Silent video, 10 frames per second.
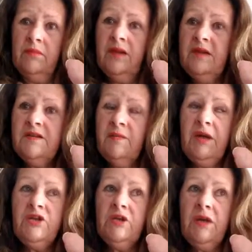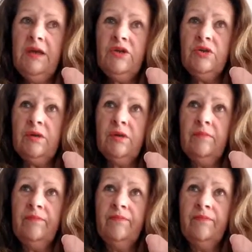in his imagination,